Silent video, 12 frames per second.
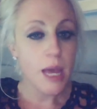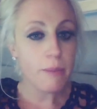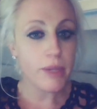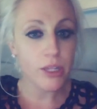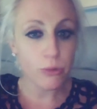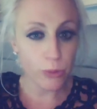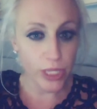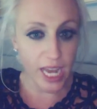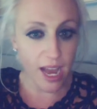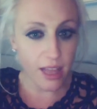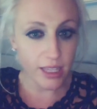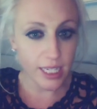But in
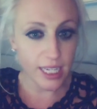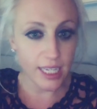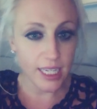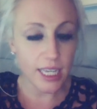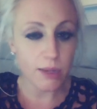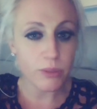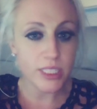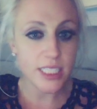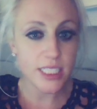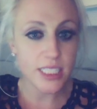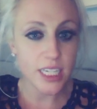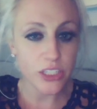reality, it was
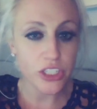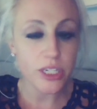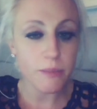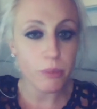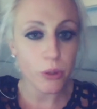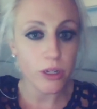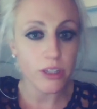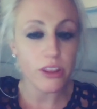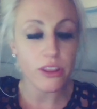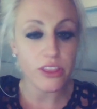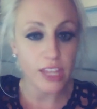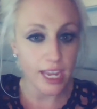such an
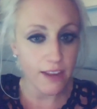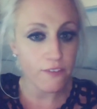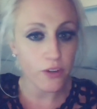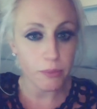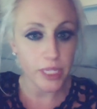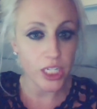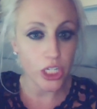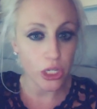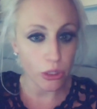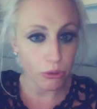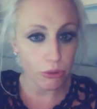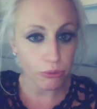important thing for me to
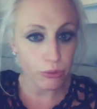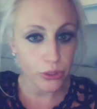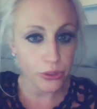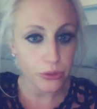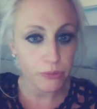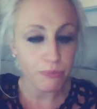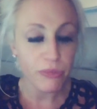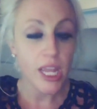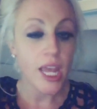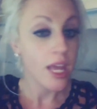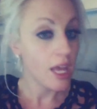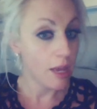go through.
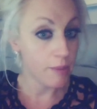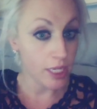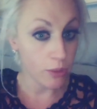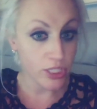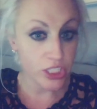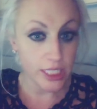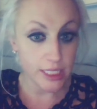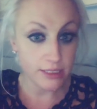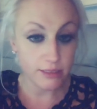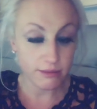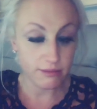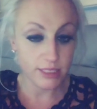I mean, I wish it
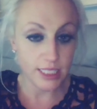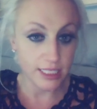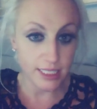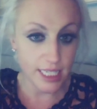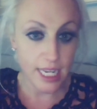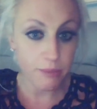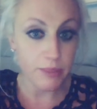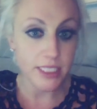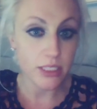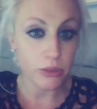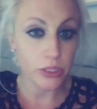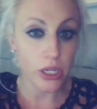didn't take me
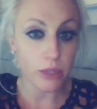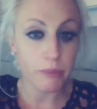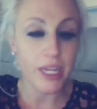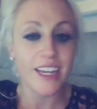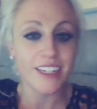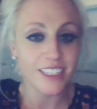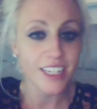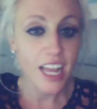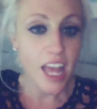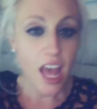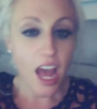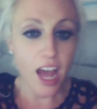so long, but
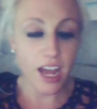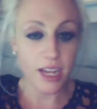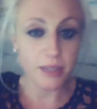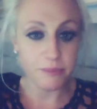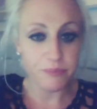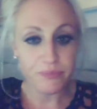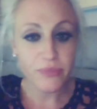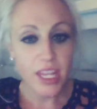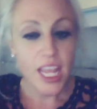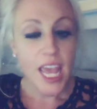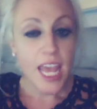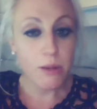
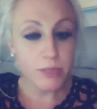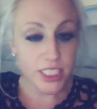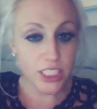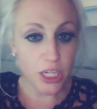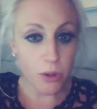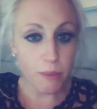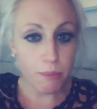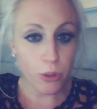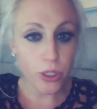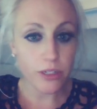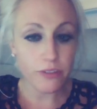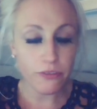it was so
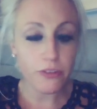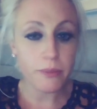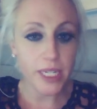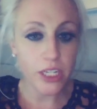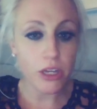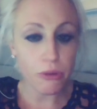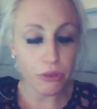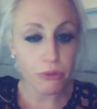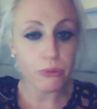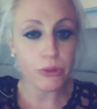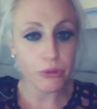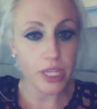important for me to go
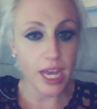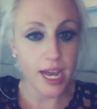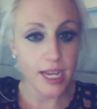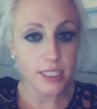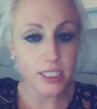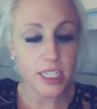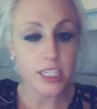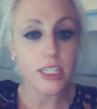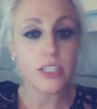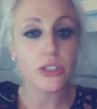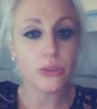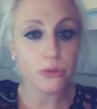through that,
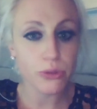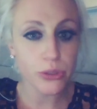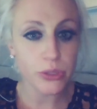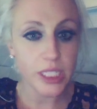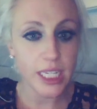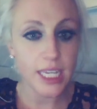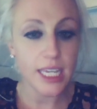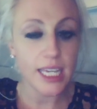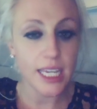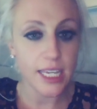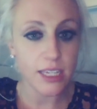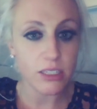to truly
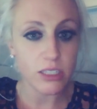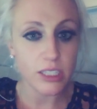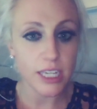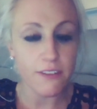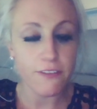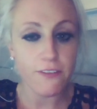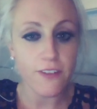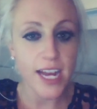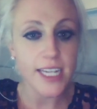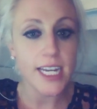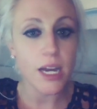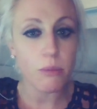heal and
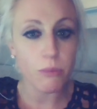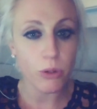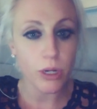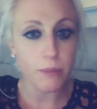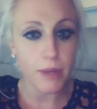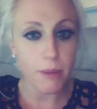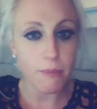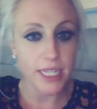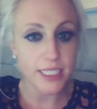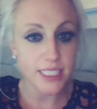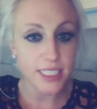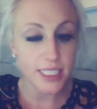find out more about
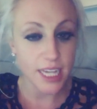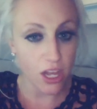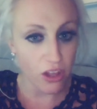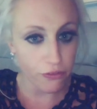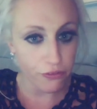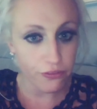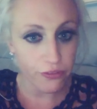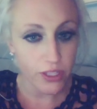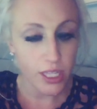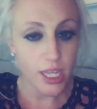myself